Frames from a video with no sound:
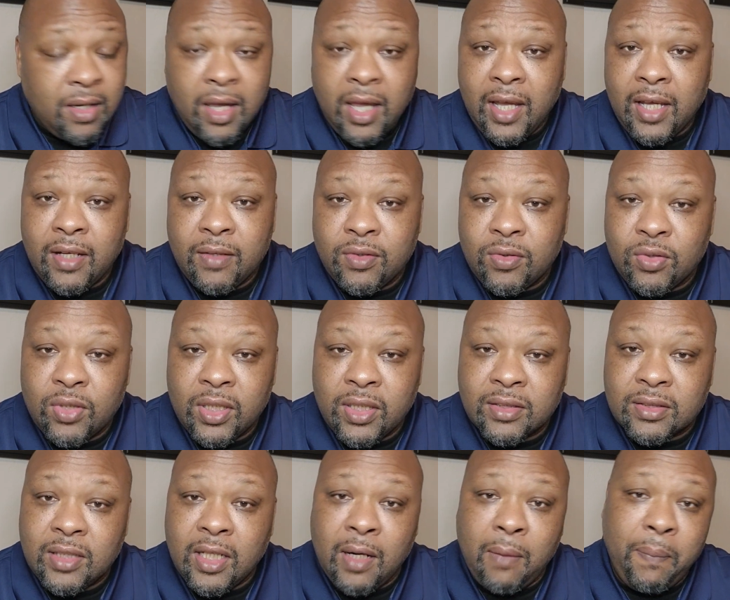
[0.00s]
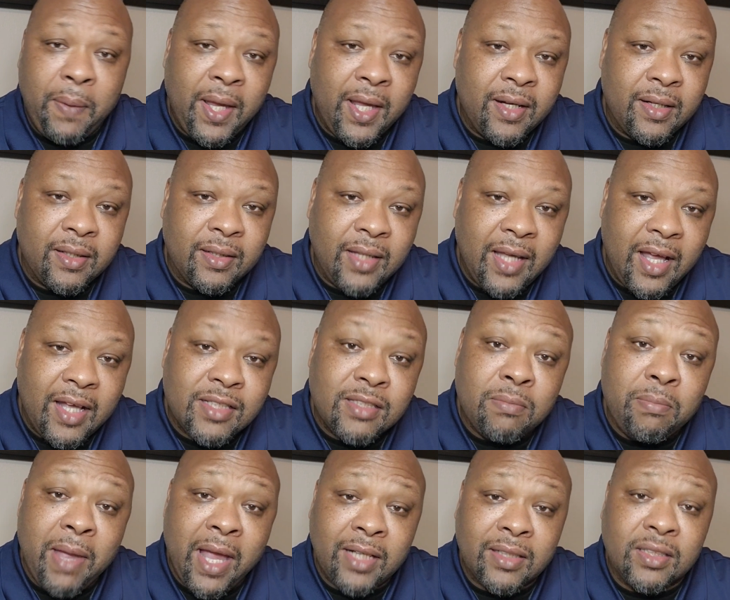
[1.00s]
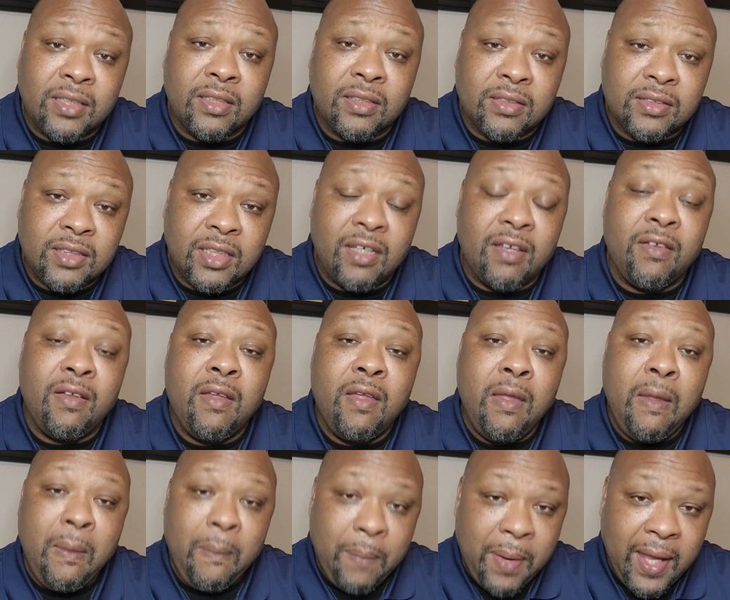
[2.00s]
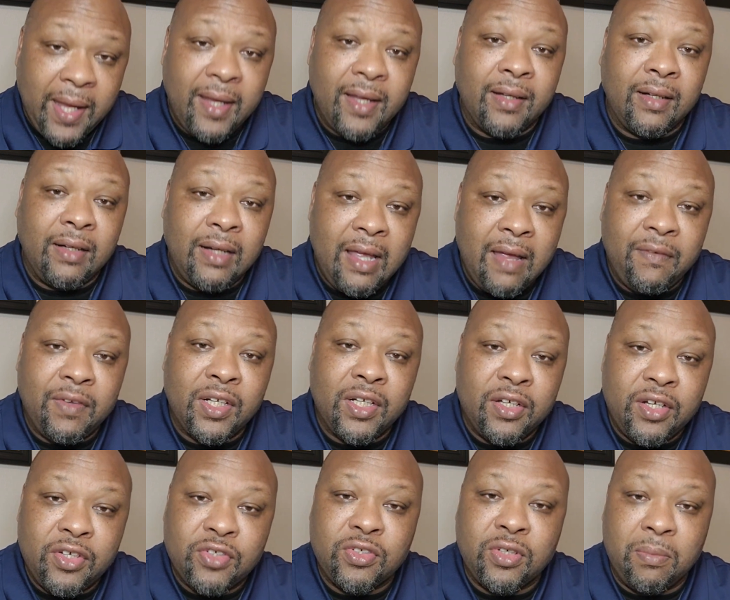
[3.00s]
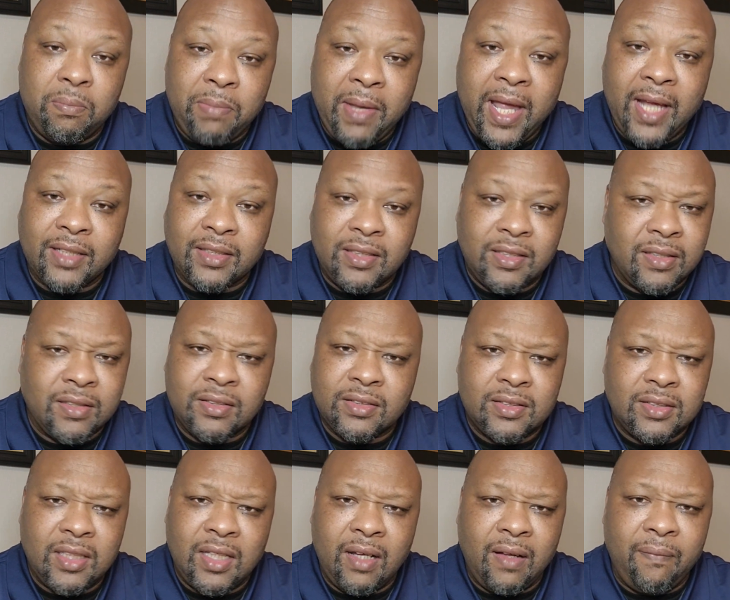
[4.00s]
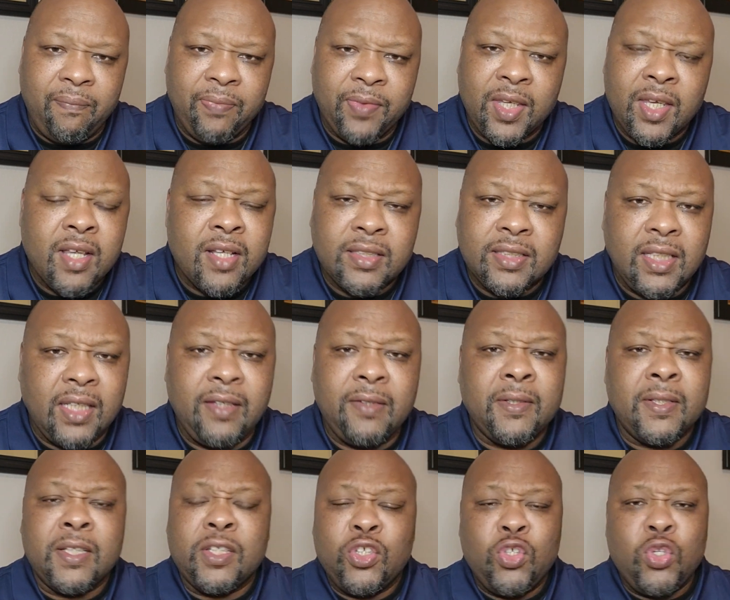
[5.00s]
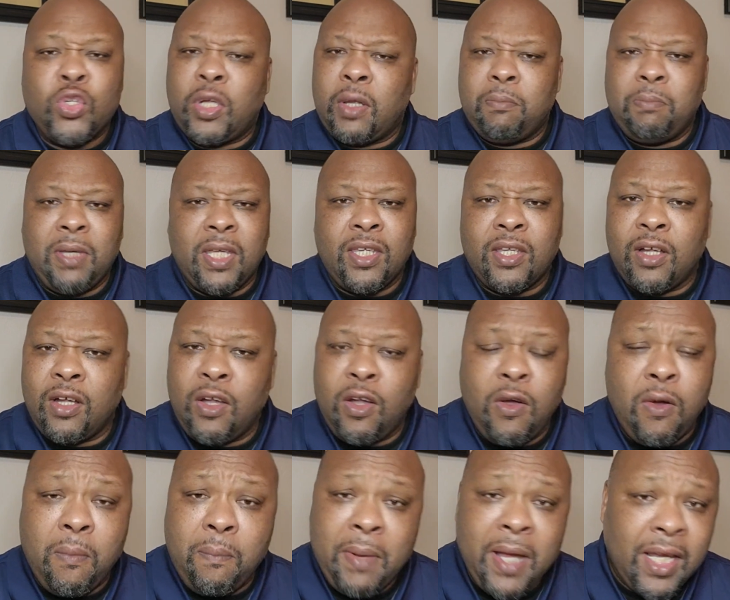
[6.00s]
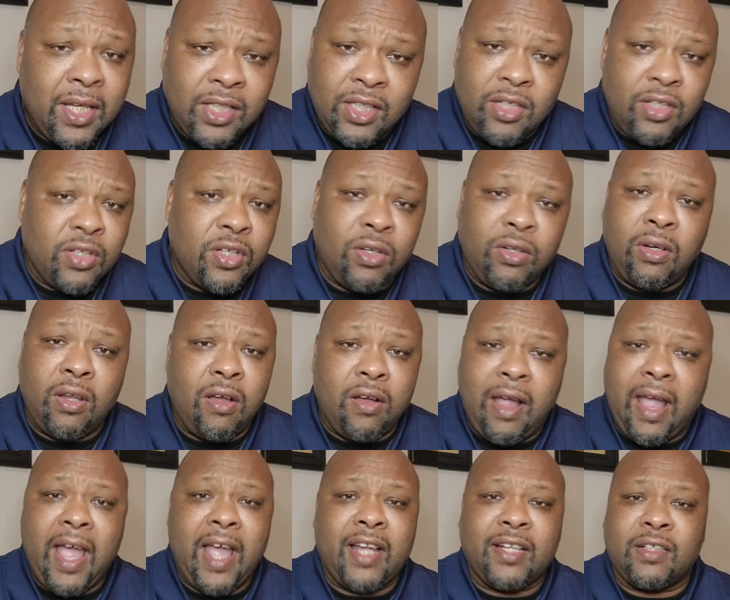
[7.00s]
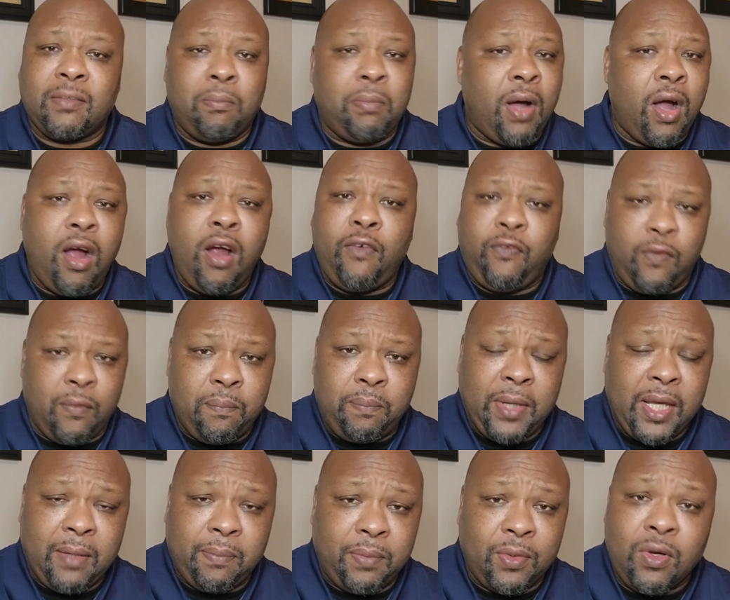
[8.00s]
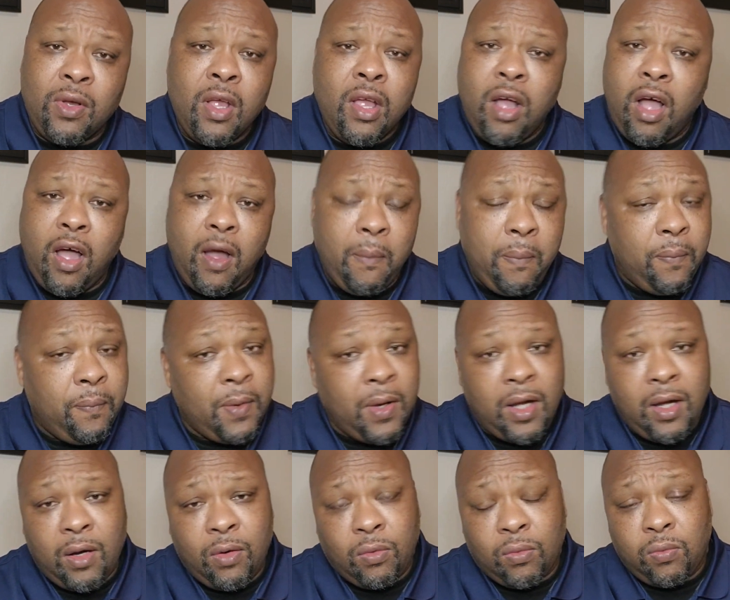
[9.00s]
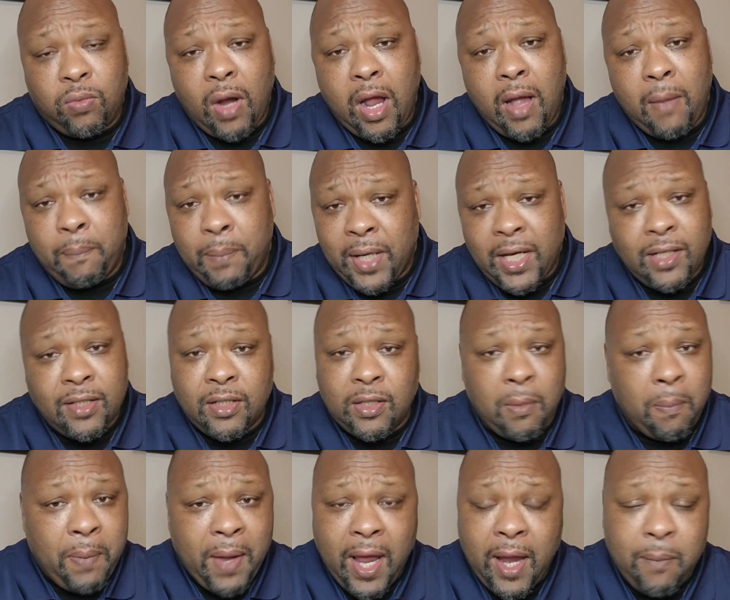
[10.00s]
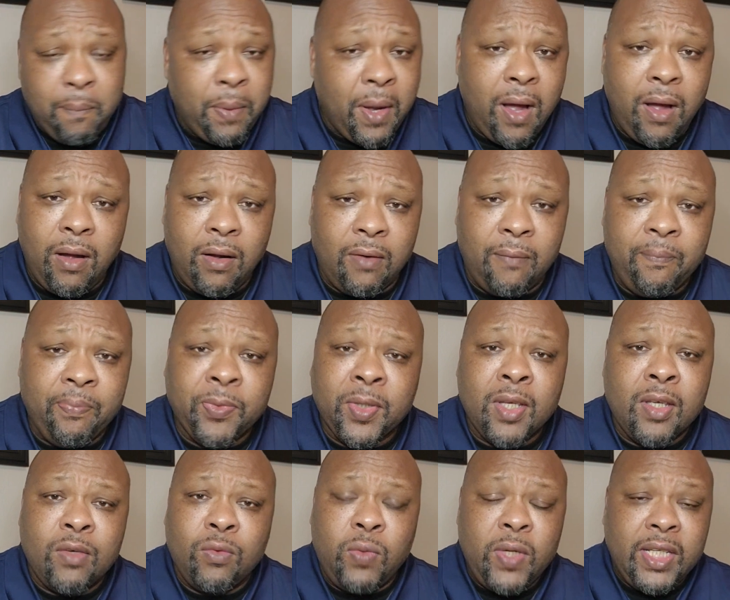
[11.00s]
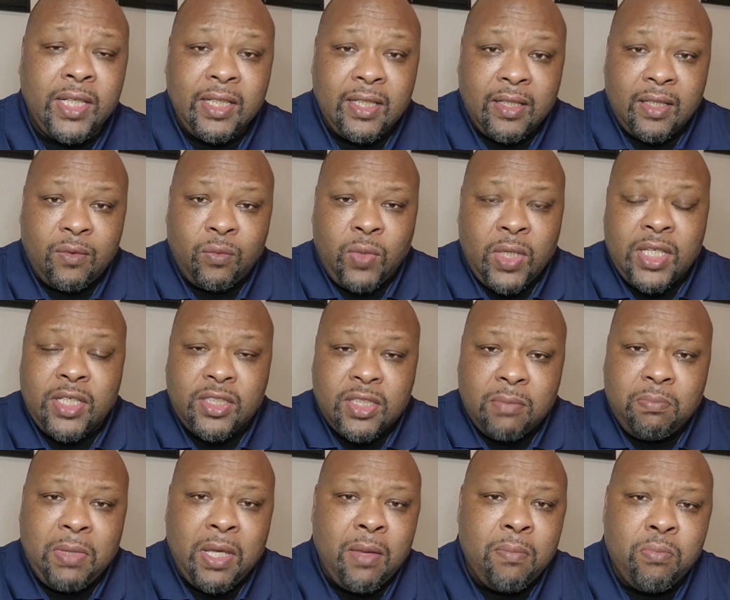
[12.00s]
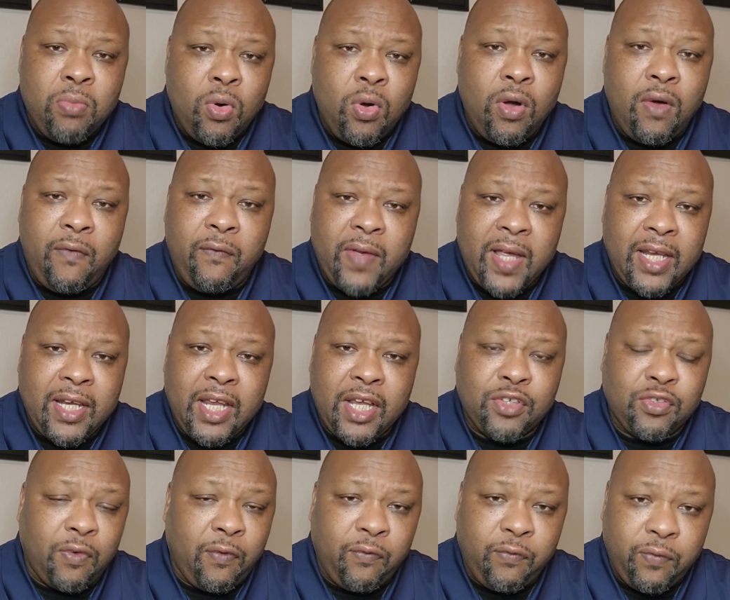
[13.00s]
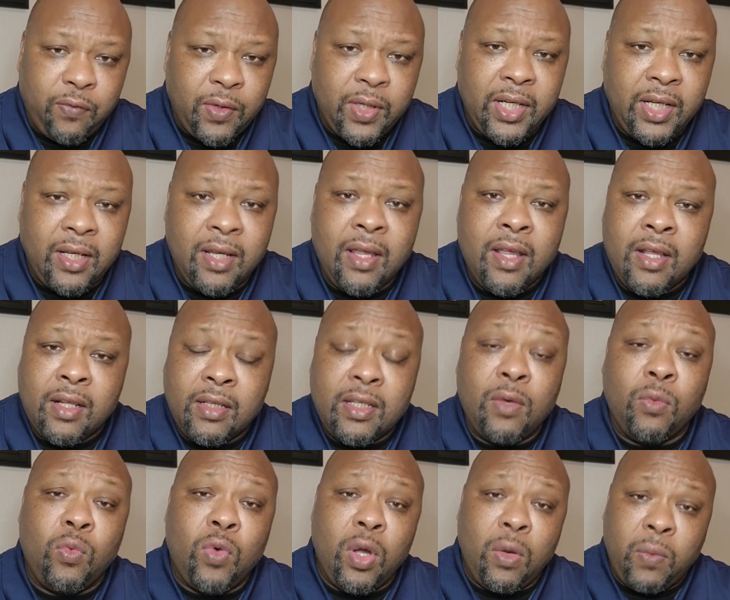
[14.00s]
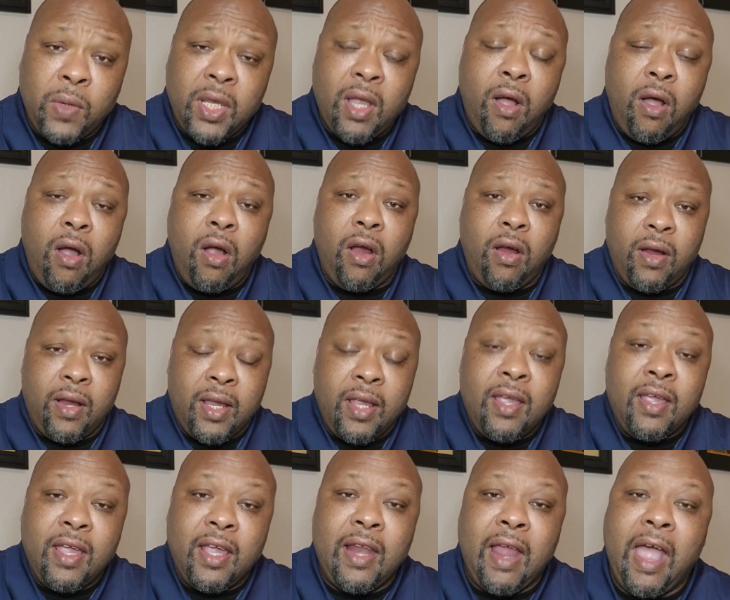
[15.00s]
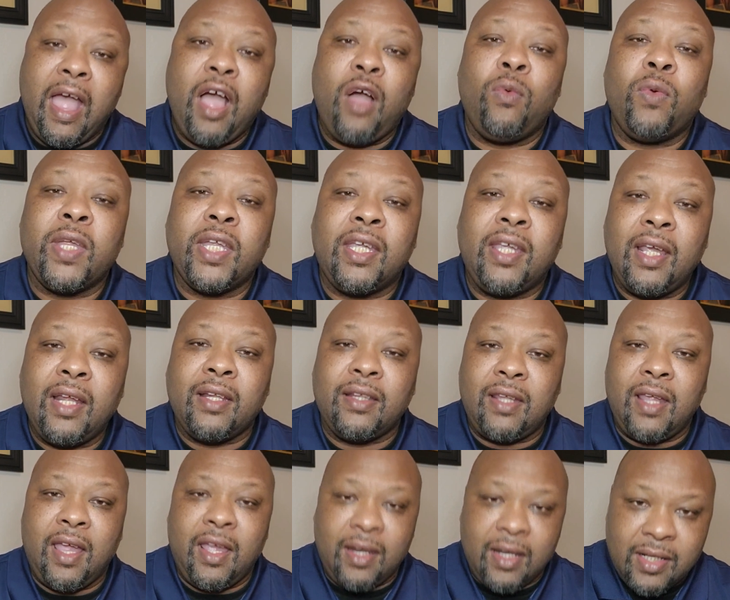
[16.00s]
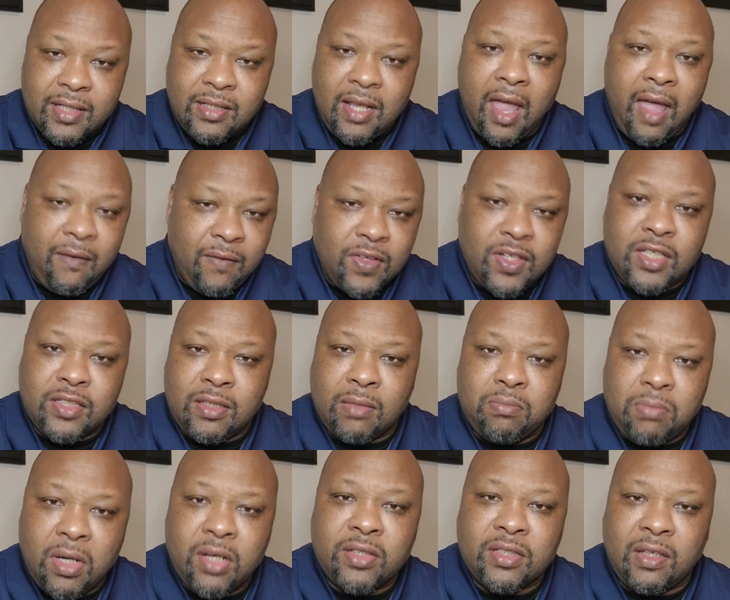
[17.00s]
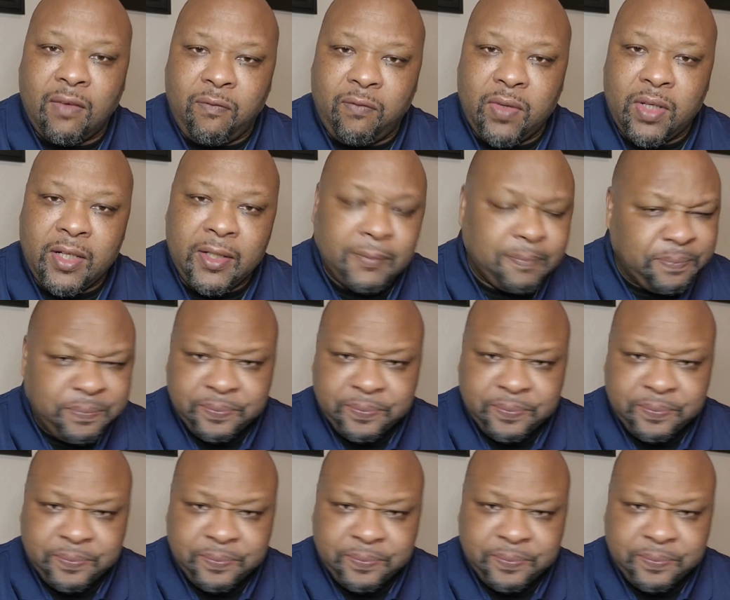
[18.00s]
And instead of paying 1,000 back to yourself, pay 1,100 back to yourself. See, you can be your own bank. You no longer have to borrow from people or rob Peter to pay Paul. We should be more financial free than what we are. And how we get that is having this Mercy Fund.